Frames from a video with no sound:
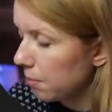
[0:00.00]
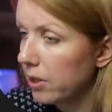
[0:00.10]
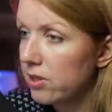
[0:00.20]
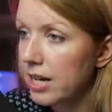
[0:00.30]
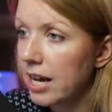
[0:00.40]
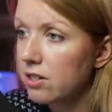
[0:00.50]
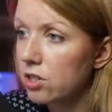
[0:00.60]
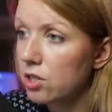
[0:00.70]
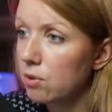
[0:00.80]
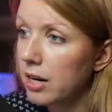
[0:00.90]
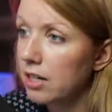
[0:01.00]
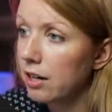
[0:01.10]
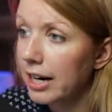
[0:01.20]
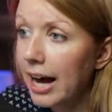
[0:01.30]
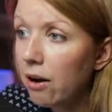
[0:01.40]
can press enter to
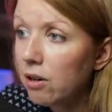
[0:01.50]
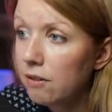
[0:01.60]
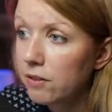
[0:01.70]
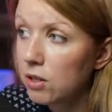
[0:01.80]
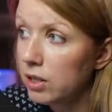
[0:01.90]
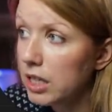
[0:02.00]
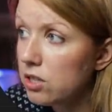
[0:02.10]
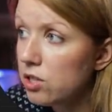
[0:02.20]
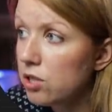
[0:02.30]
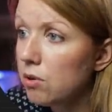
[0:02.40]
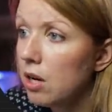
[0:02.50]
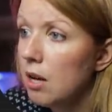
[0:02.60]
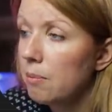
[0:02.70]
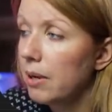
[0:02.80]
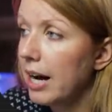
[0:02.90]
render it out if you need to.
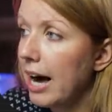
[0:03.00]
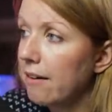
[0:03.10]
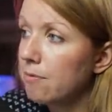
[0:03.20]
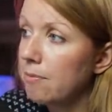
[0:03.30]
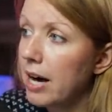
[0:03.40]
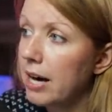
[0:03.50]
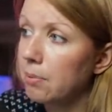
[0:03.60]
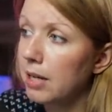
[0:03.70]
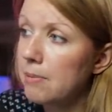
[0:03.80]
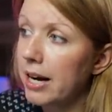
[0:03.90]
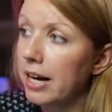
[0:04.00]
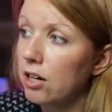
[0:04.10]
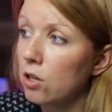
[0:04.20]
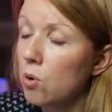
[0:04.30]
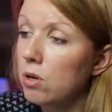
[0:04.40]
But I have my playback
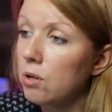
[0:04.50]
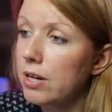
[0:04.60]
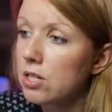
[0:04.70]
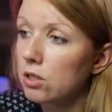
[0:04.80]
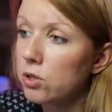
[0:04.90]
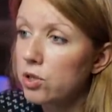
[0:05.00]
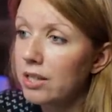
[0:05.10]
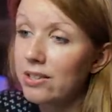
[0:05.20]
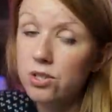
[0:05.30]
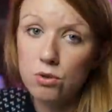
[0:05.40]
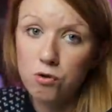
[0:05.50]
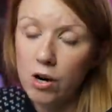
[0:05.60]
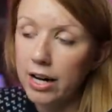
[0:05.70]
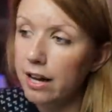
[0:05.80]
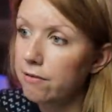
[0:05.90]
at a quarter resolution. This is
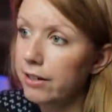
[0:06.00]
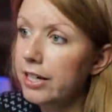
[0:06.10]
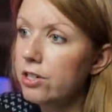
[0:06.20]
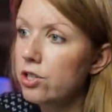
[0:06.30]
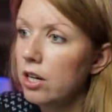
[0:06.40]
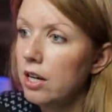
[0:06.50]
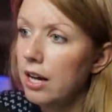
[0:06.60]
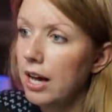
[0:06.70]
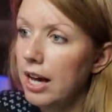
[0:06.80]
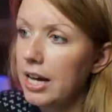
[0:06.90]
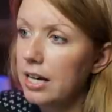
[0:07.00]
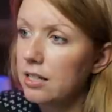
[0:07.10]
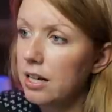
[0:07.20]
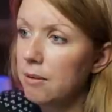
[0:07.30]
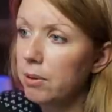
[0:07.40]
four K footage
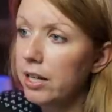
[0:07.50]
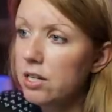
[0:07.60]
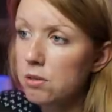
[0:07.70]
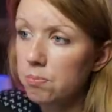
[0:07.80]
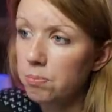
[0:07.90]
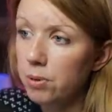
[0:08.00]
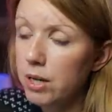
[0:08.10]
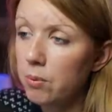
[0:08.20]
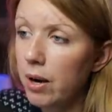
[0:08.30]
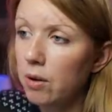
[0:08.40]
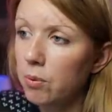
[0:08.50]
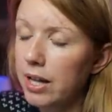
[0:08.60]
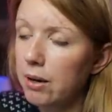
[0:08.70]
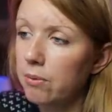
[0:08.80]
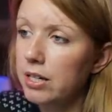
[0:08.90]
and it plays pretty well
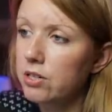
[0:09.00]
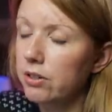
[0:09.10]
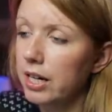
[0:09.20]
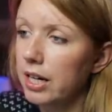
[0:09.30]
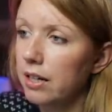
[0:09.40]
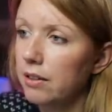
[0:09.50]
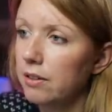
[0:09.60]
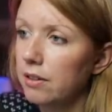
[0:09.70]
without rendering it.